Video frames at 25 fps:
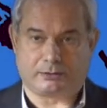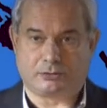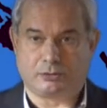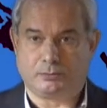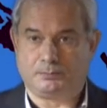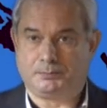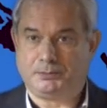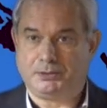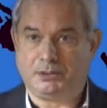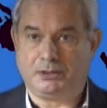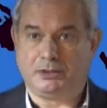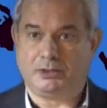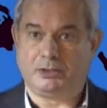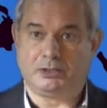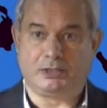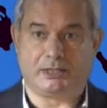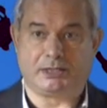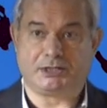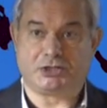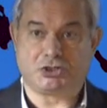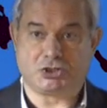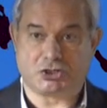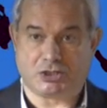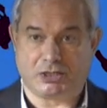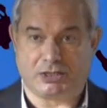could be
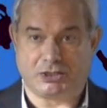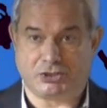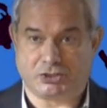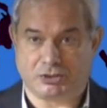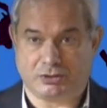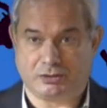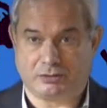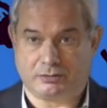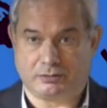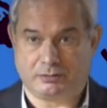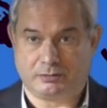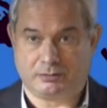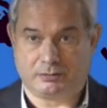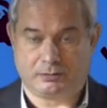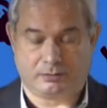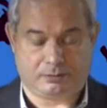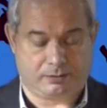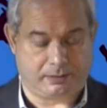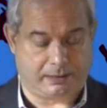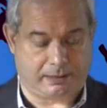legislation, and